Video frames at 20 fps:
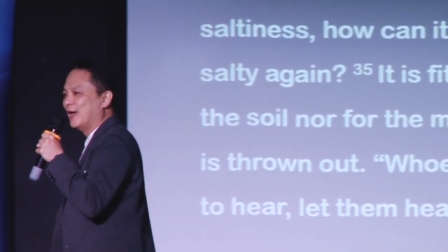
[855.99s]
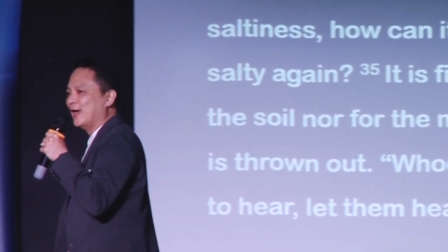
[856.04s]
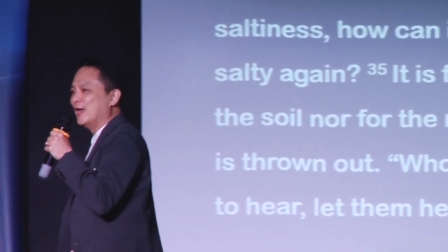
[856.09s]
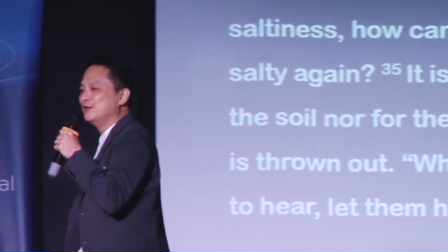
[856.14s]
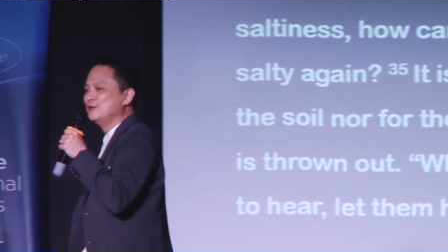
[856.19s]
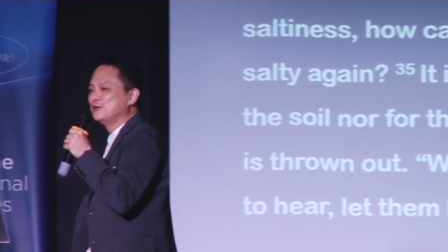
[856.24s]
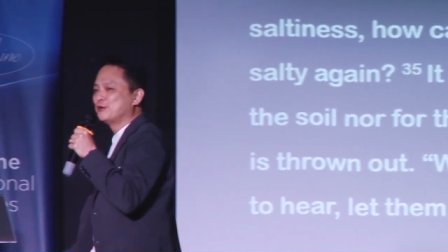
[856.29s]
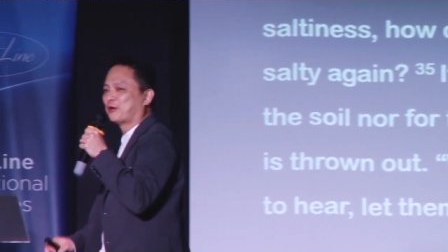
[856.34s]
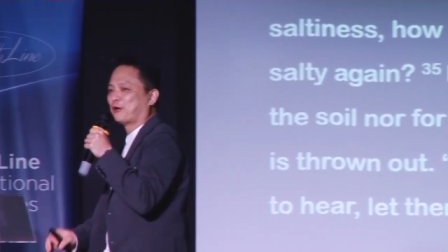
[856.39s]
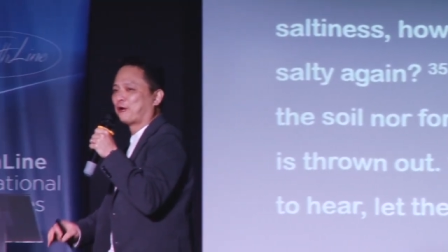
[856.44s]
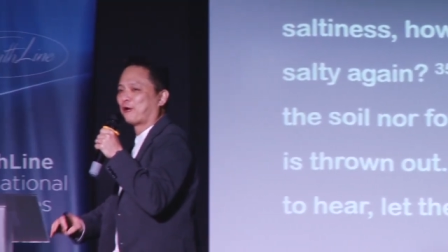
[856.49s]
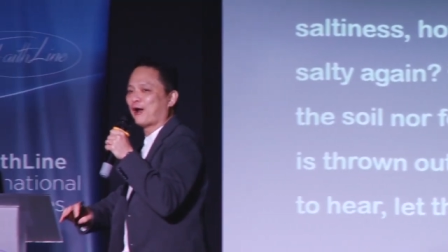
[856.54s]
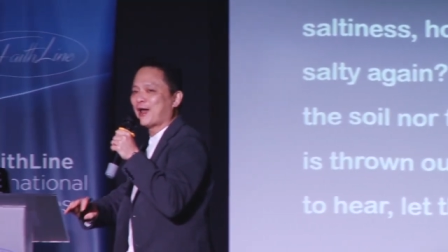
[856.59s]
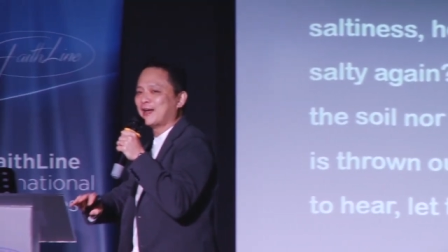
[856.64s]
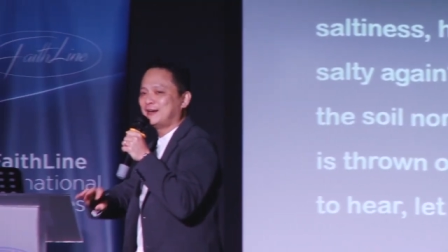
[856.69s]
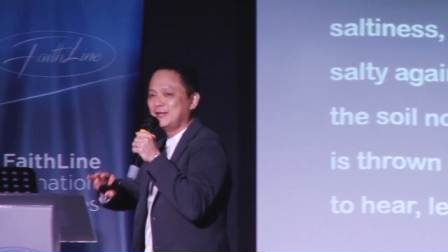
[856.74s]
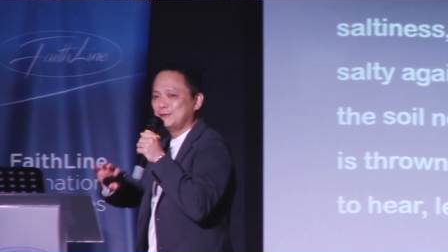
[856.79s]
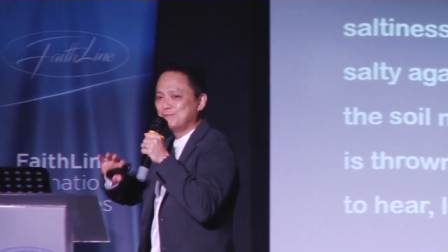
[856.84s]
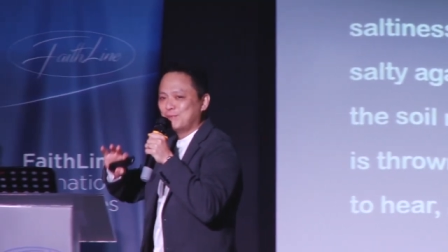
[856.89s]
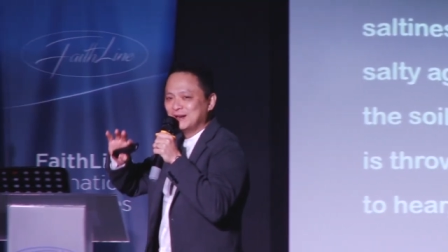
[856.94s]

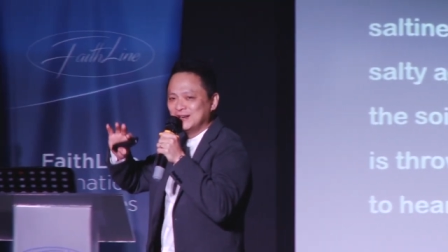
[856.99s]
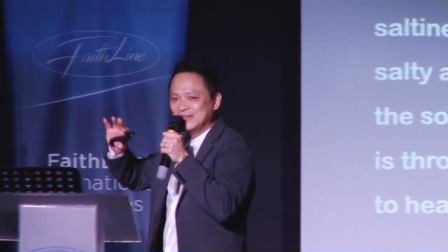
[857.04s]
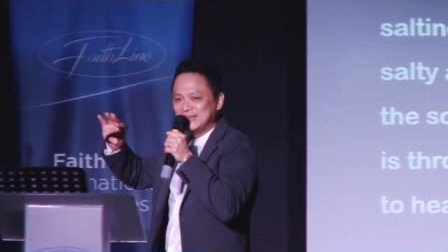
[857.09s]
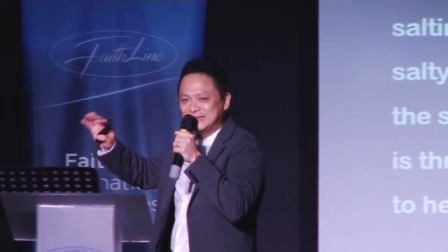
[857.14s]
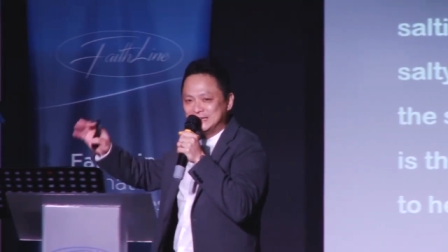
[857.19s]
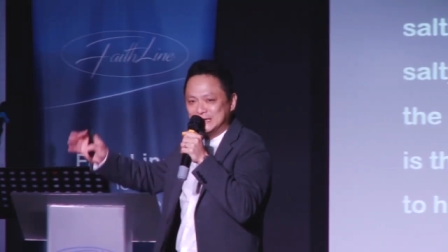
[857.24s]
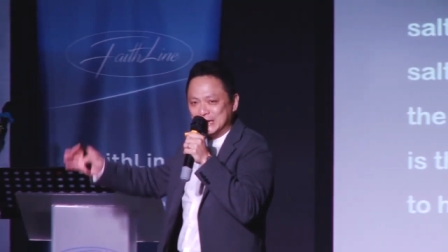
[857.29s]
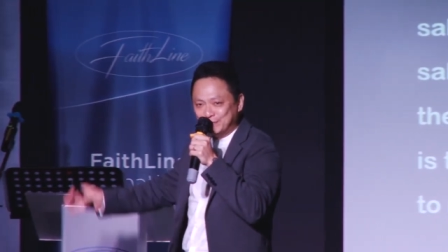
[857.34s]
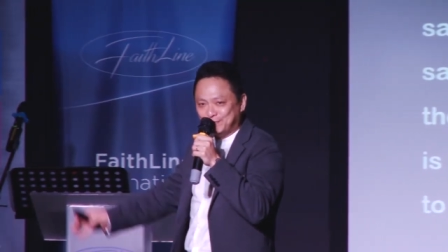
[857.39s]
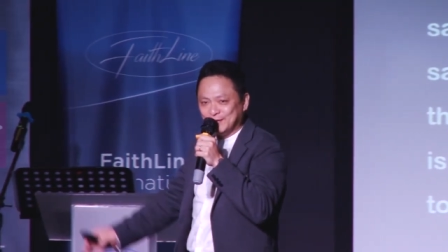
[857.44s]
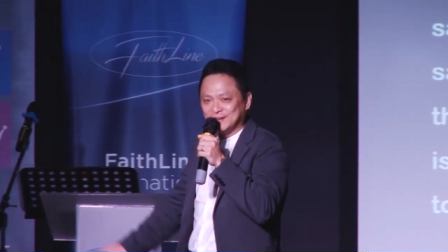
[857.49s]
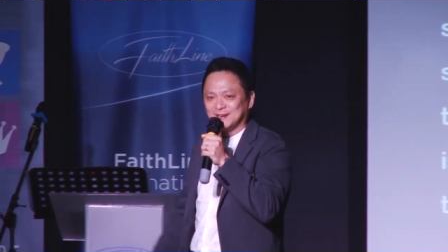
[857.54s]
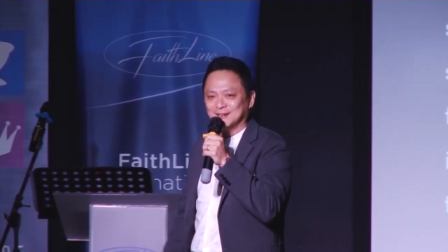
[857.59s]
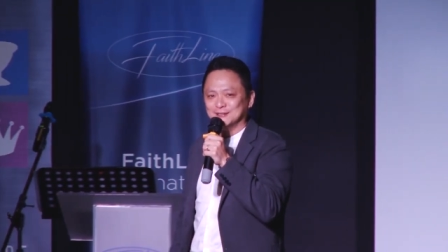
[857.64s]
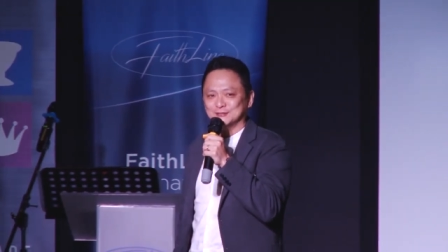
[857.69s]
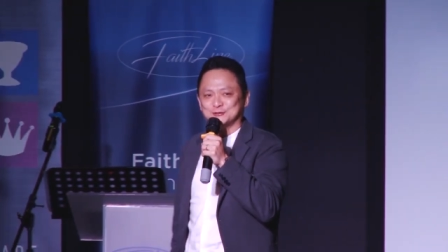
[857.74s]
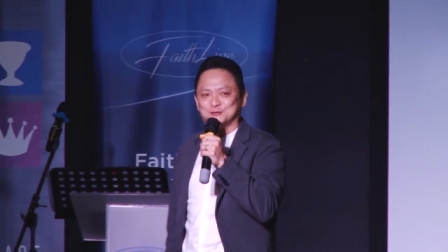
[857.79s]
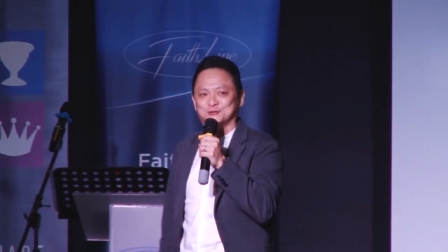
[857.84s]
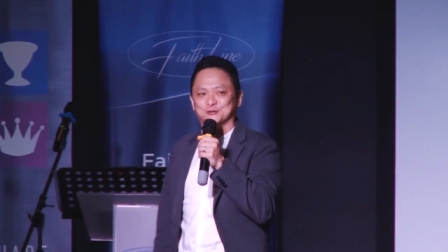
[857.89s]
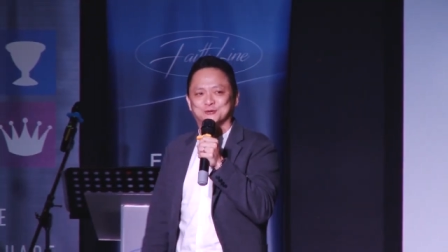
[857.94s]
incredibly
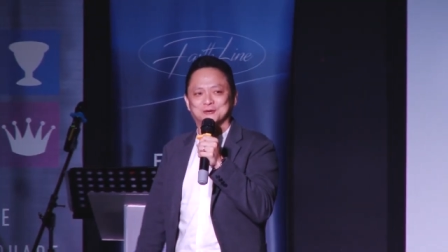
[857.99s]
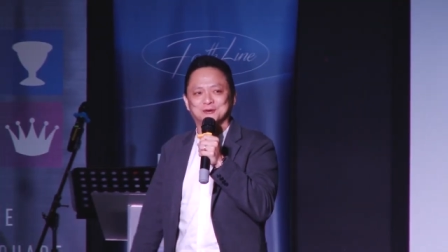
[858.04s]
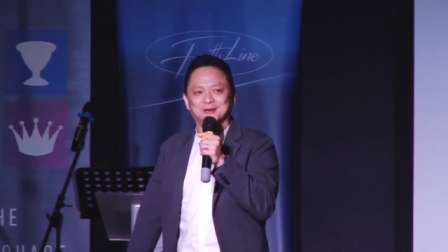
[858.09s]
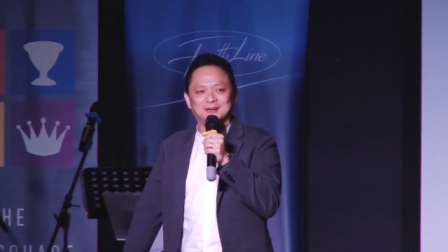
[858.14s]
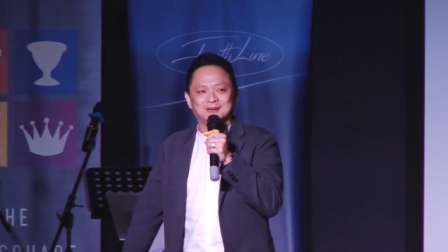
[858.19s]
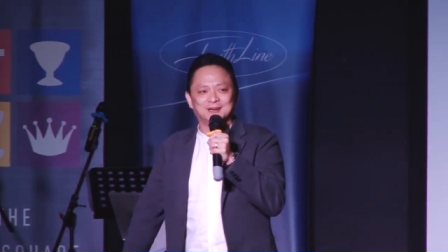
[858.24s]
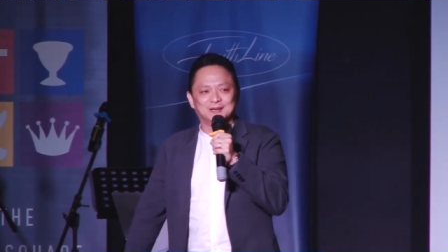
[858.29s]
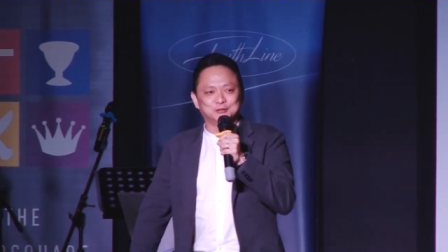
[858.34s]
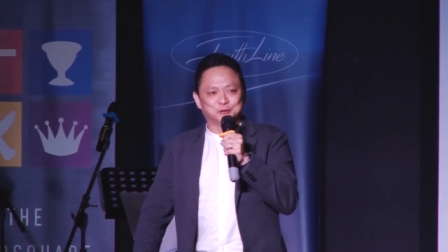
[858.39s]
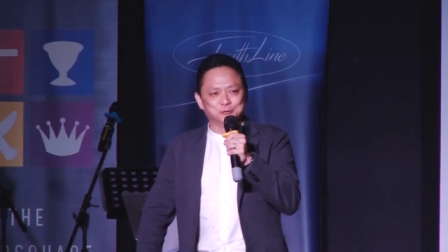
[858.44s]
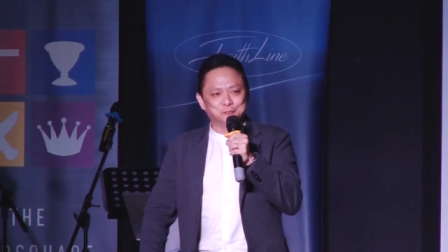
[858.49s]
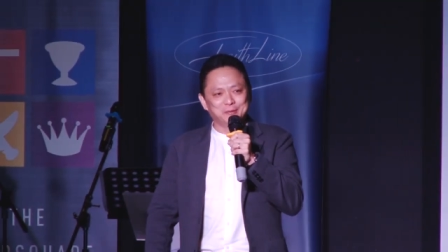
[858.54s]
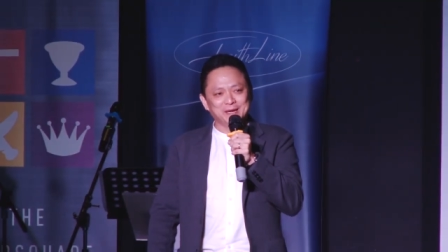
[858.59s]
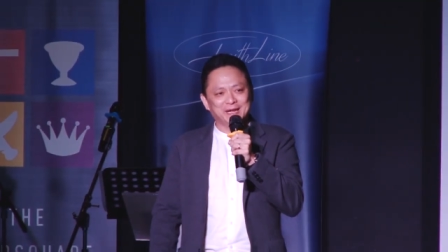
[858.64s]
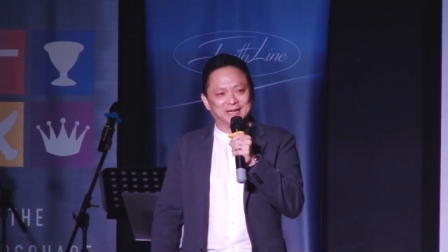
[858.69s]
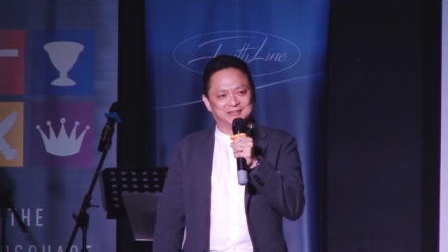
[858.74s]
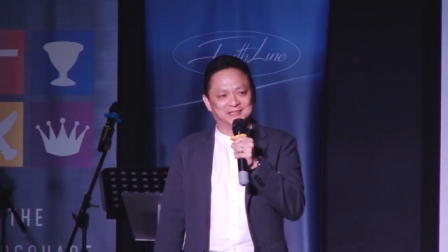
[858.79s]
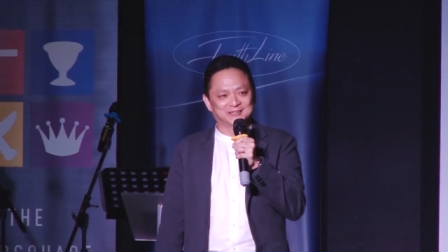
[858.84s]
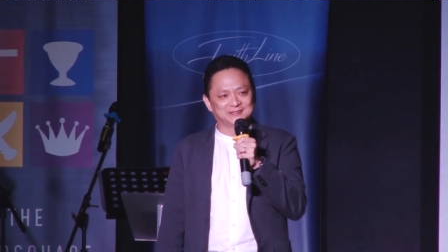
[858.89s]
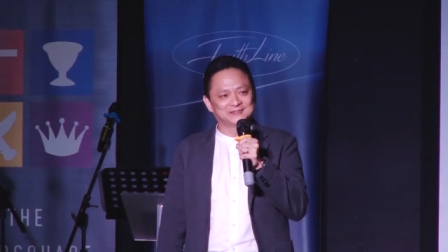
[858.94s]
difficult to, to
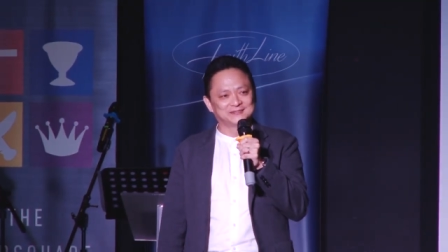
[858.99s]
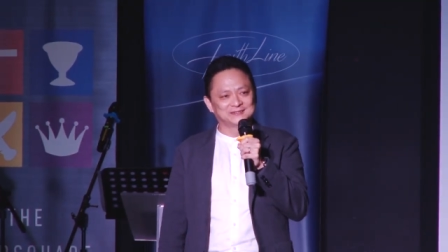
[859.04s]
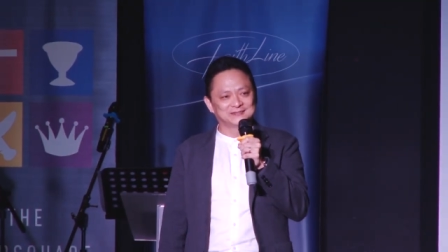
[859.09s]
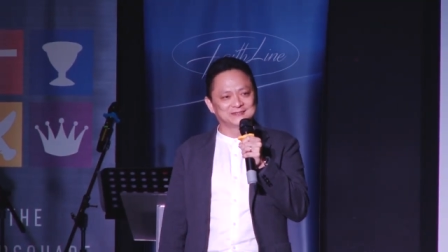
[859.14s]
meet.